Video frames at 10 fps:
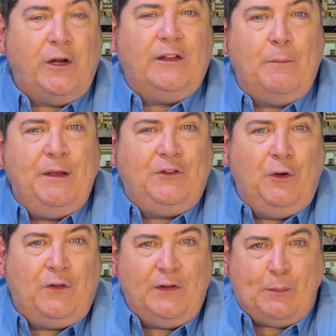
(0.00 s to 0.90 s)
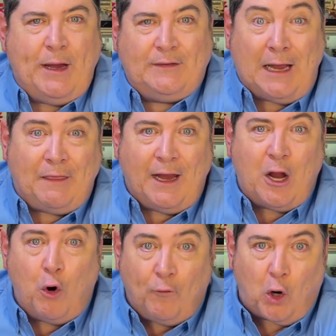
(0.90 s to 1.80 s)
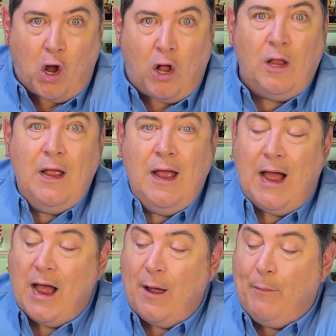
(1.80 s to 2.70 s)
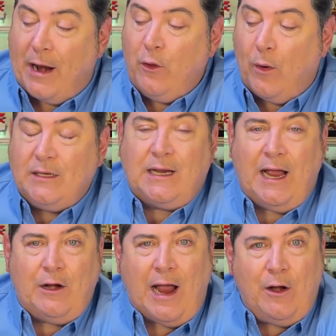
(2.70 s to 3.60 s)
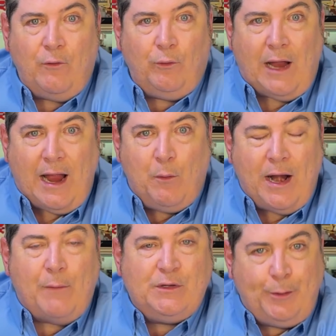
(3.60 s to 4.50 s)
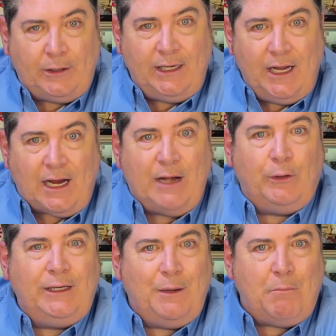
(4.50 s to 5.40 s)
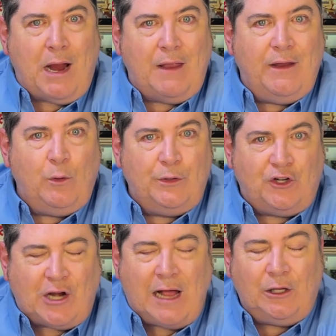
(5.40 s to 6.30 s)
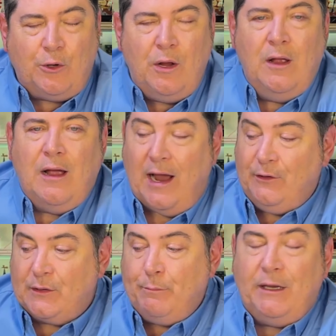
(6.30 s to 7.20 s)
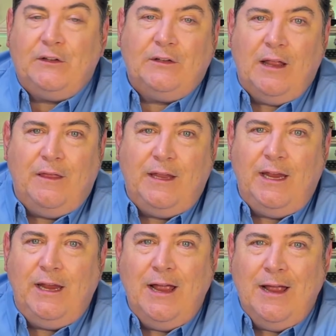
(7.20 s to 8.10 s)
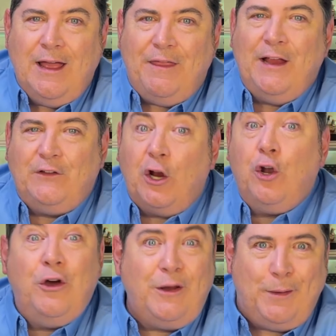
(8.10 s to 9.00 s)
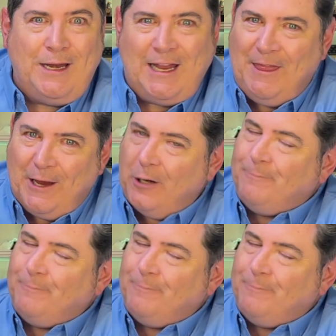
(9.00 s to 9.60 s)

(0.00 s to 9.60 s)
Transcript: It's a misuse of the space, I think, overall. But otherwise, I do, when I was building it, I really didn't mind that it was shallow. I just miss the things that could have been in there.